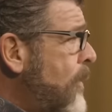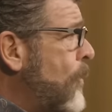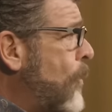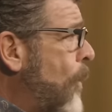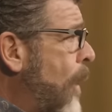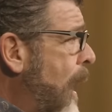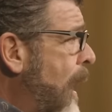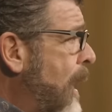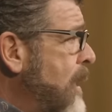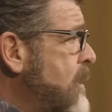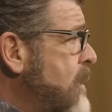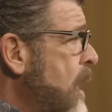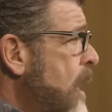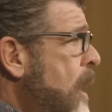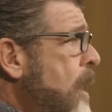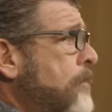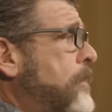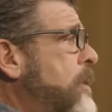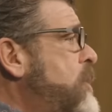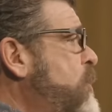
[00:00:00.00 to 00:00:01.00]
wise,
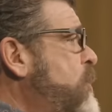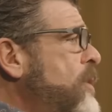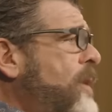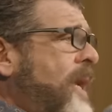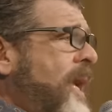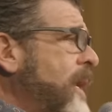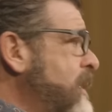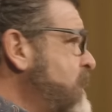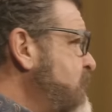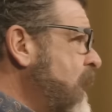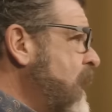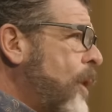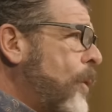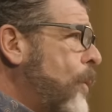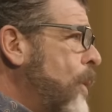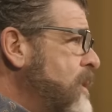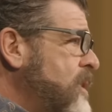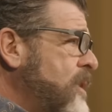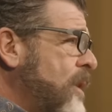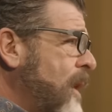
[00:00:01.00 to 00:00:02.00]
but you can't tell
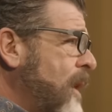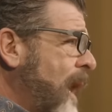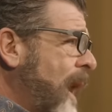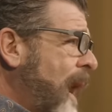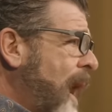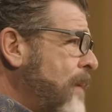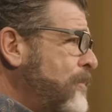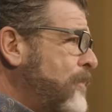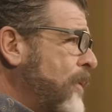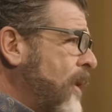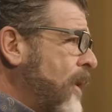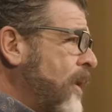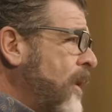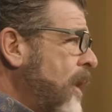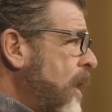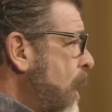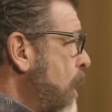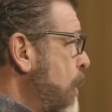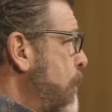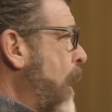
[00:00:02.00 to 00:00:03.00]
what's going to happen
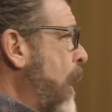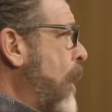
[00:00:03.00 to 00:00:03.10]
by